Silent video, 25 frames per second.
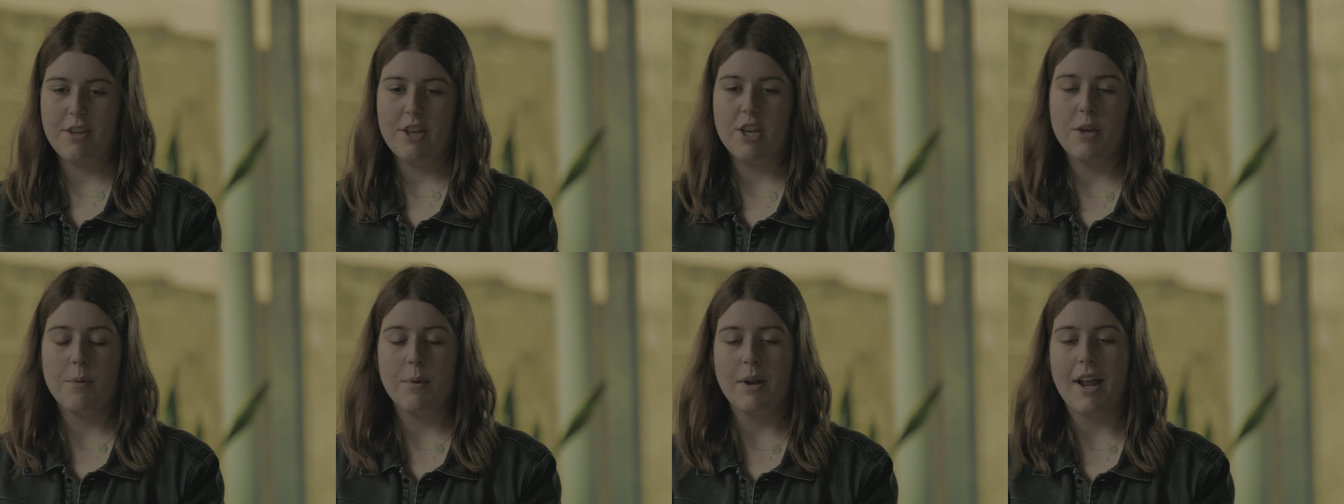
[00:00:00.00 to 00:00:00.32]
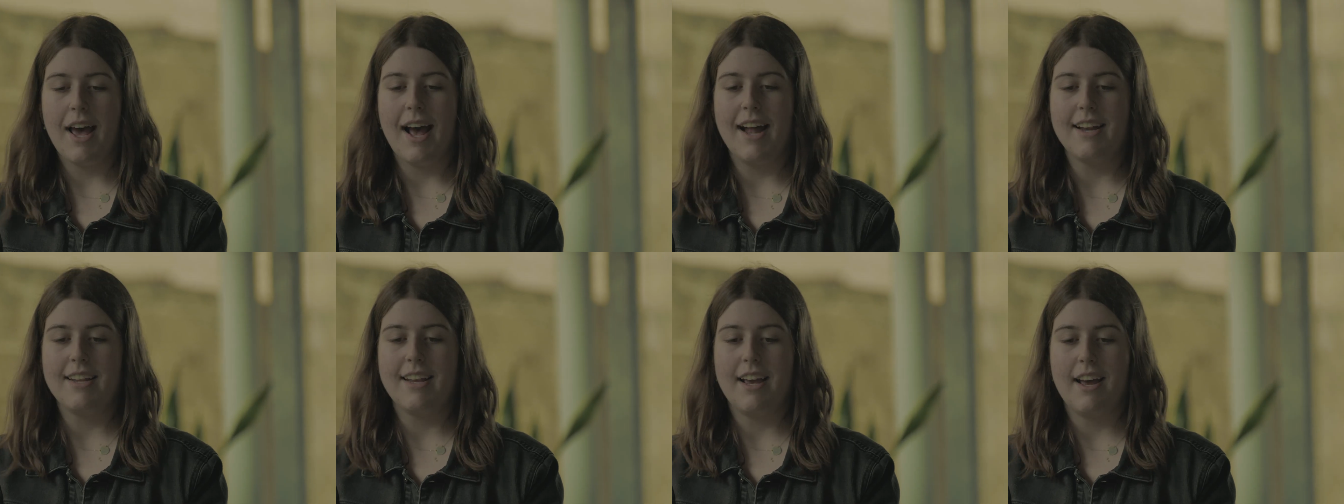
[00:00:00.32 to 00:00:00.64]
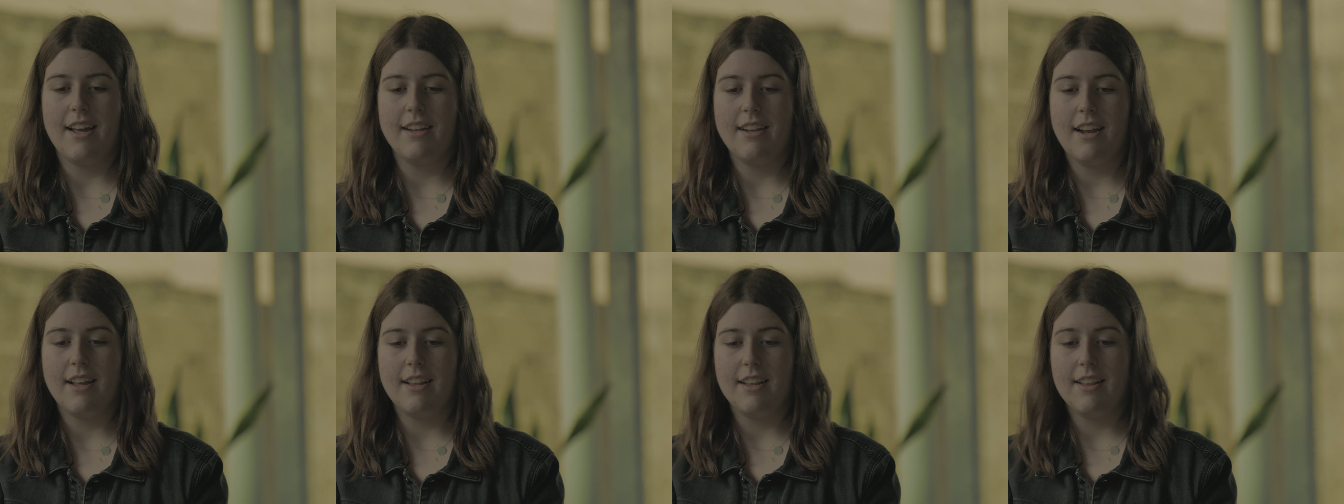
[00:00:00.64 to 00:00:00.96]
You want to add
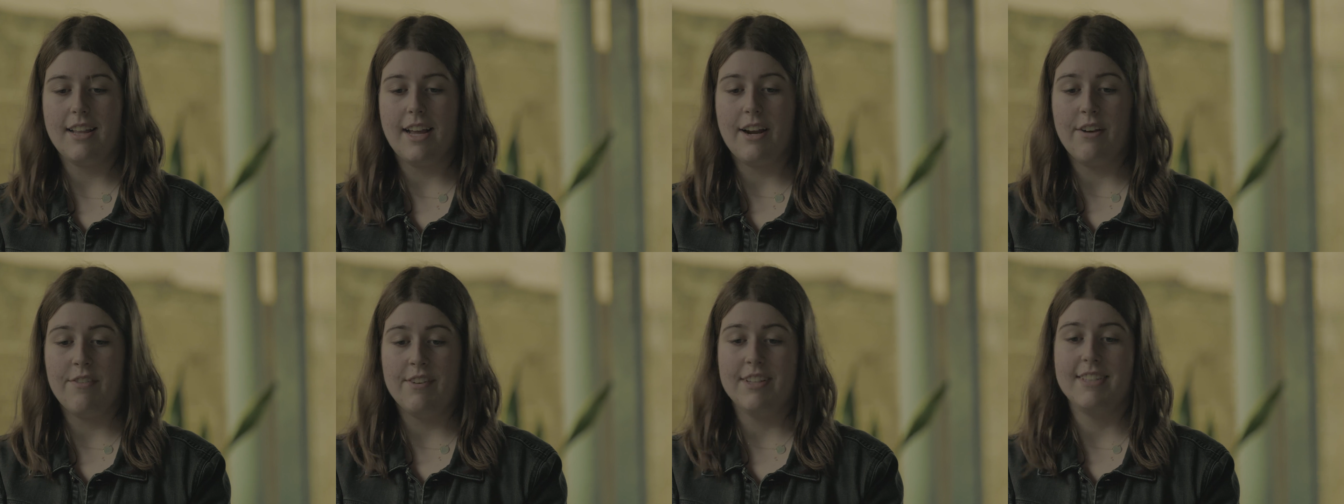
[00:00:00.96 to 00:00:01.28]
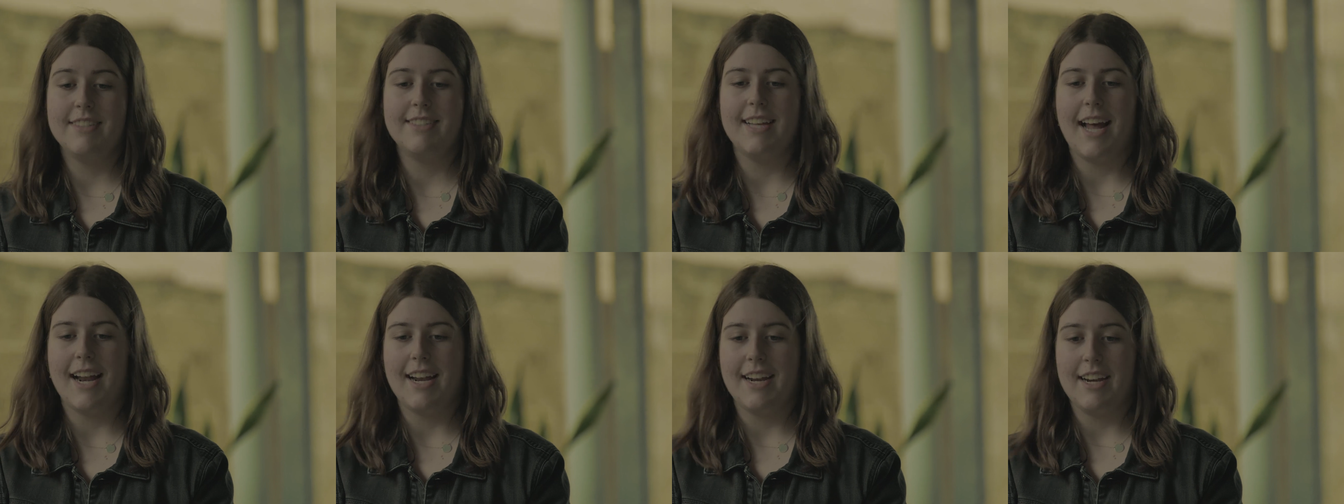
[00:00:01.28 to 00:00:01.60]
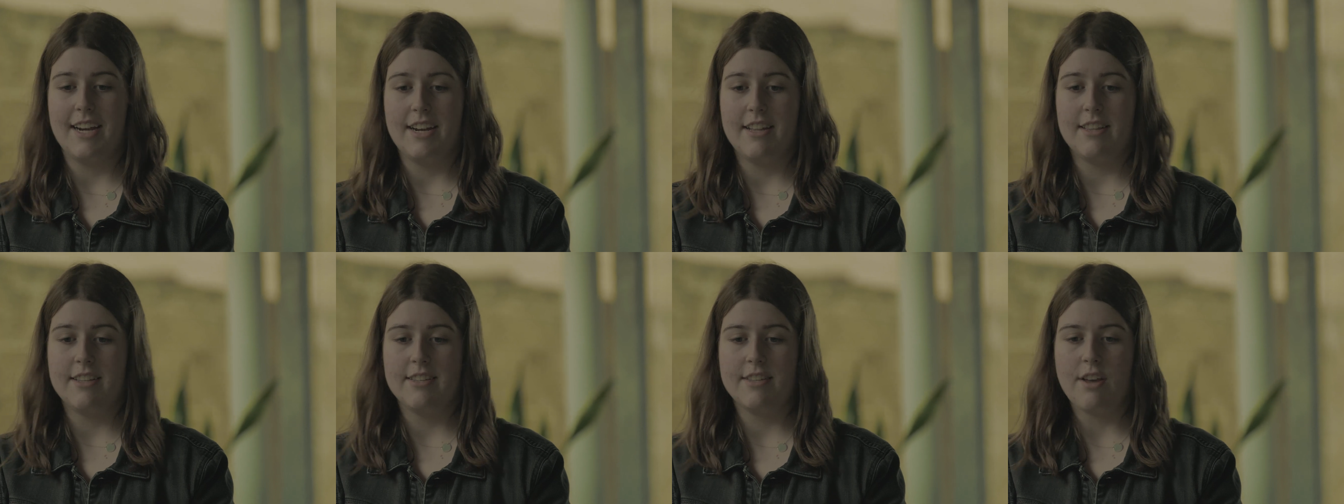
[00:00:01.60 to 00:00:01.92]
yet another layer of
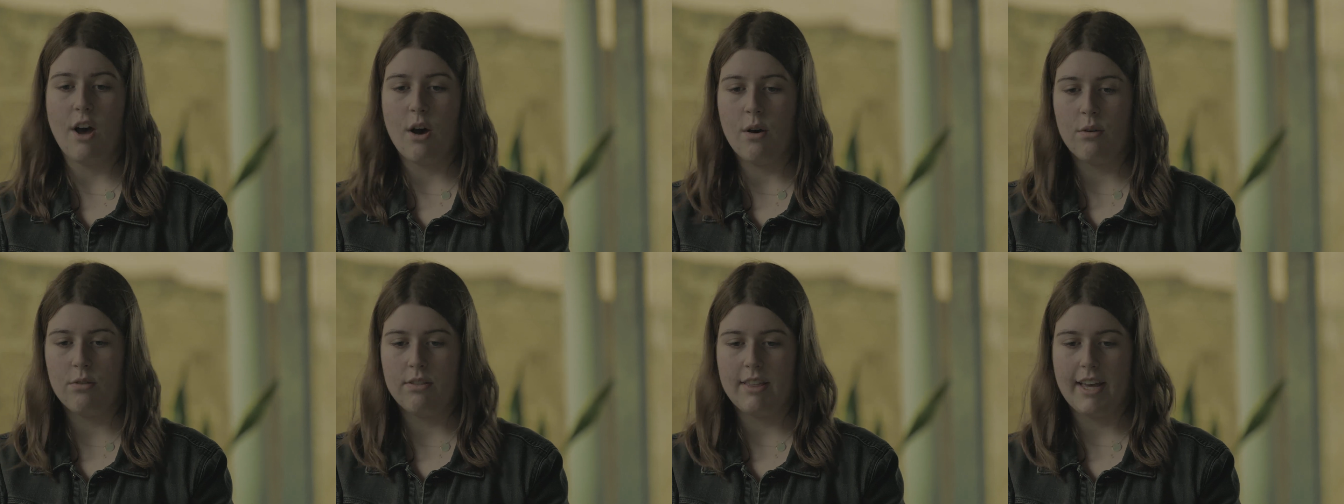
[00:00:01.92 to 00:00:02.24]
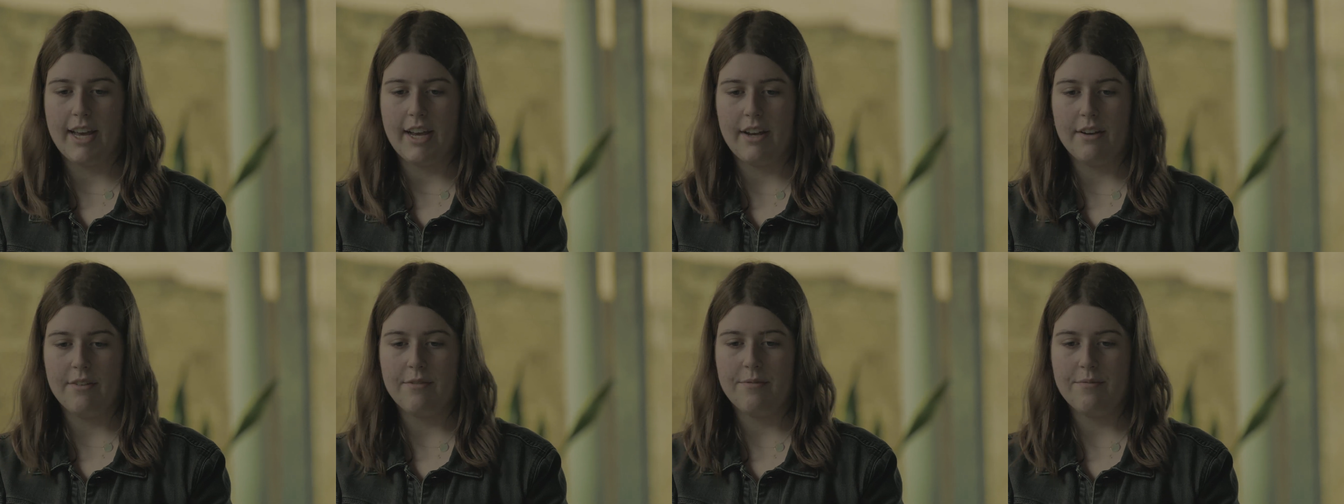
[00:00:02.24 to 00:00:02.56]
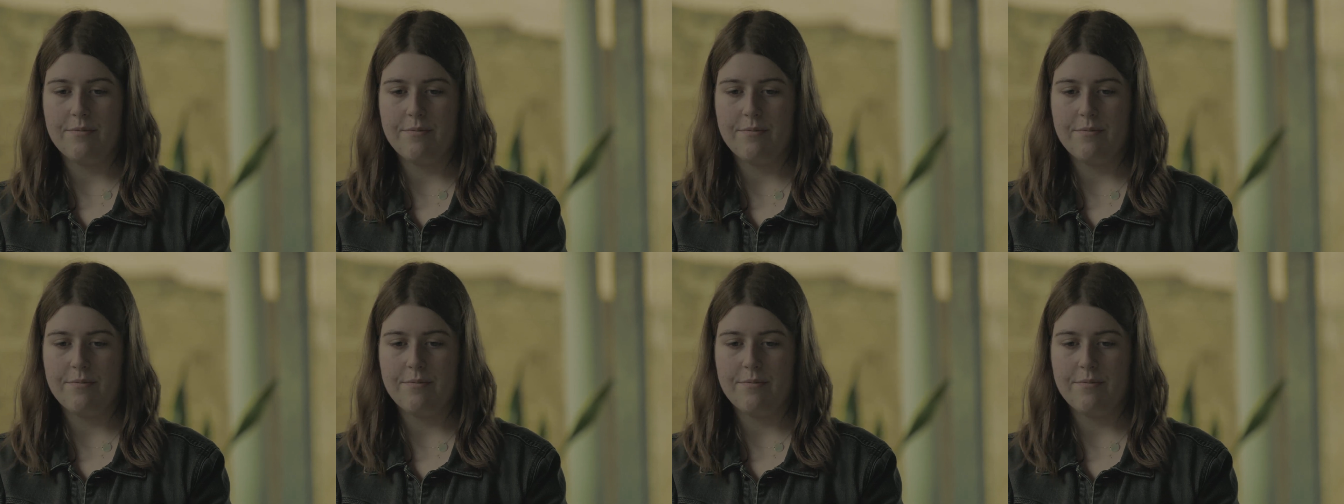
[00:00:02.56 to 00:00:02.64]
insanity to this whole thing?